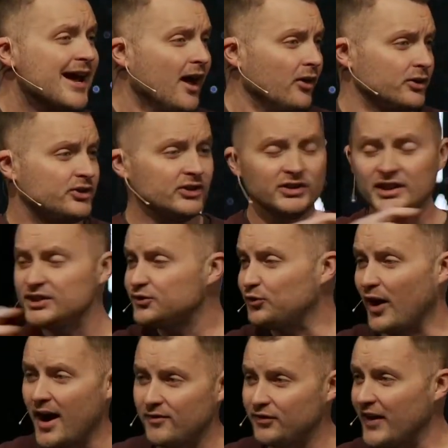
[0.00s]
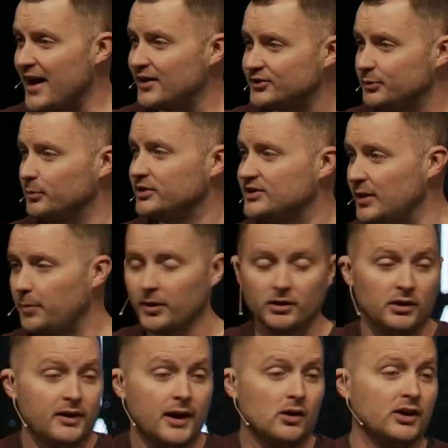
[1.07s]
There's at least 5,000, but
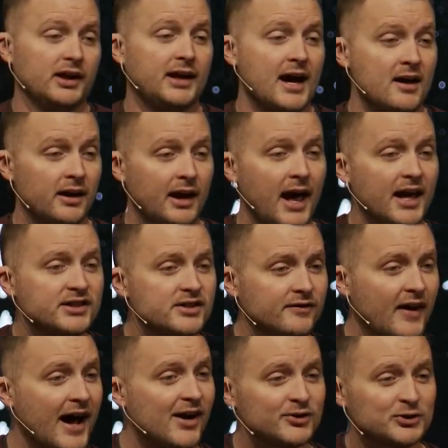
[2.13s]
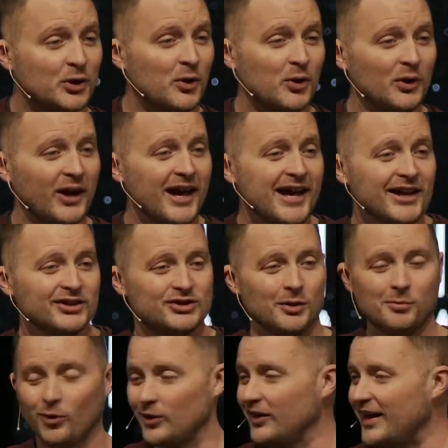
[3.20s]
typically they only counted heads of household. So
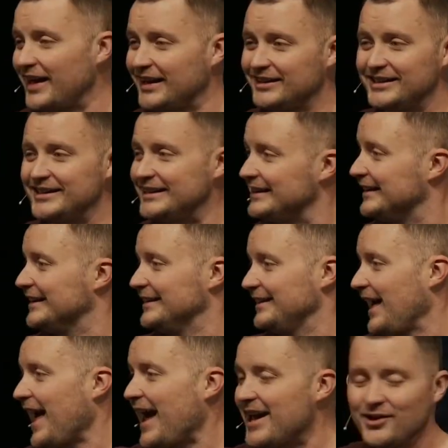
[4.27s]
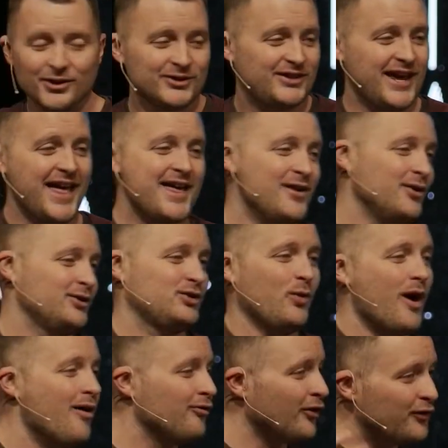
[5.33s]
more likely 8 or 10 or
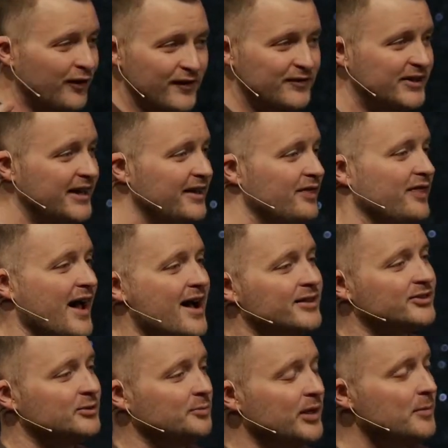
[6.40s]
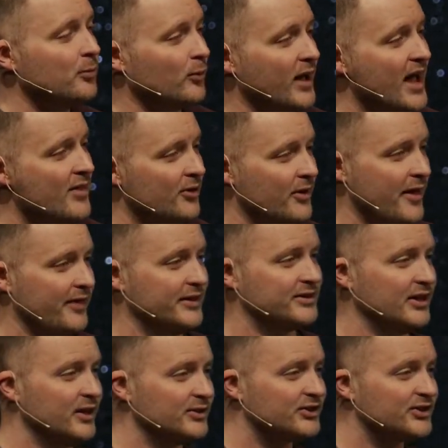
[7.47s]
12 or 15,000 people gathered on this
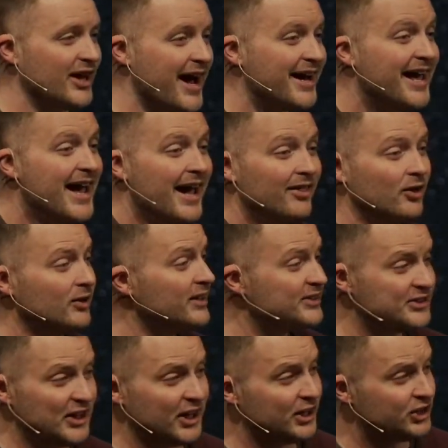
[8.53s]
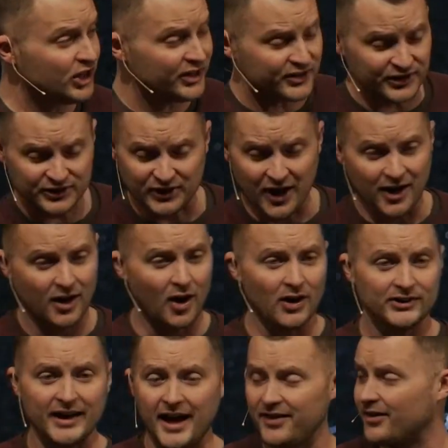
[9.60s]
hillside. They're listening to Jesus talk all
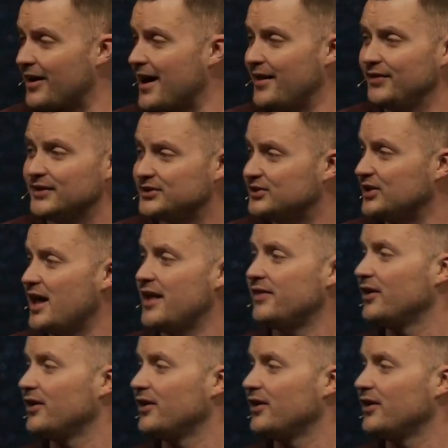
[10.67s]
day. They're out in the sun.